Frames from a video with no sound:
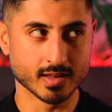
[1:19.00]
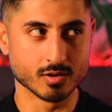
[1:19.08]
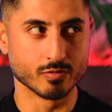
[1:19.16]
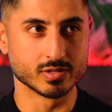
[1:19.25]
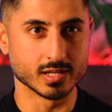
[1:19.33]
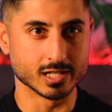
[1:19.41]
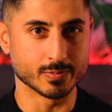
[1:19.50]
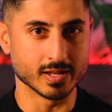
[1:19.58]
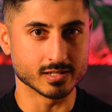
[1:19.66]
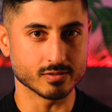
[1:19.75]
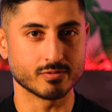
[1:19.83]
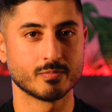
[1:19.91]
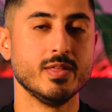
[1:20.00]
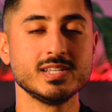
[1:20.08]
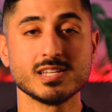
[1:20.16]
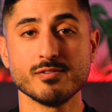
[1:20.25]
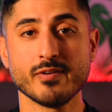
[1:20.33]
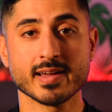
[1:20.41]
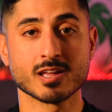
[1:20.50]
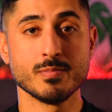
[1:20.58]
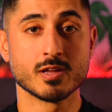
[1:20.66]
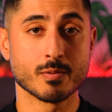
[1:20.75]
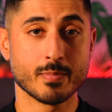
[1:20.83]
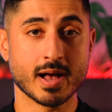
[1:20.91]
and obviously expensive. This effect can
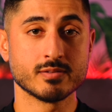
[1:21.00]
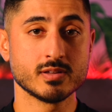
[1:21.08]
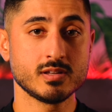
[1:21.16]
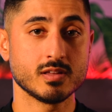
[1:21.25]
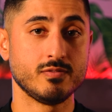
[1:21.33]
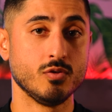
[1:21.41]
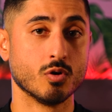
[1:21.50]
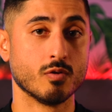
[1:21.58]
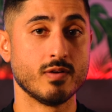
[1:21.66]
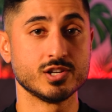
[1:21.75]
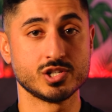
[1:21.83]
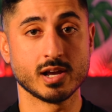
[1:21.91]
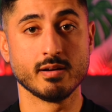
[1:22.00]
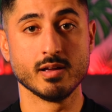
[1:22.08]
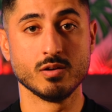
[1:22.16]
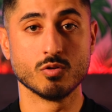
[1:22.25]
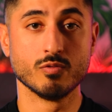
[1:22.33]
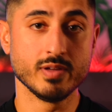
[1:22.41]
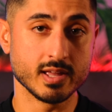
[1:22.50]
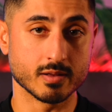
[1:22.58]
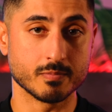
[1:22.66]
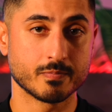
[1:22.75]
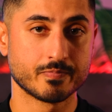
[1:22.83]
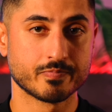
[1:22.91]
be compounded if you're vegetarian or
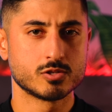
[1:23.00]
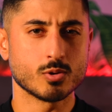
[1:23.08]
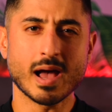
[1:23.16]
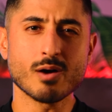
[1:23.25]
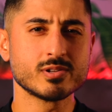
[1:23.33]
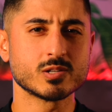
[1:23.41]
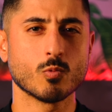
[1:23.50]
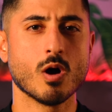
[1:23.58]
vegan. So, how does it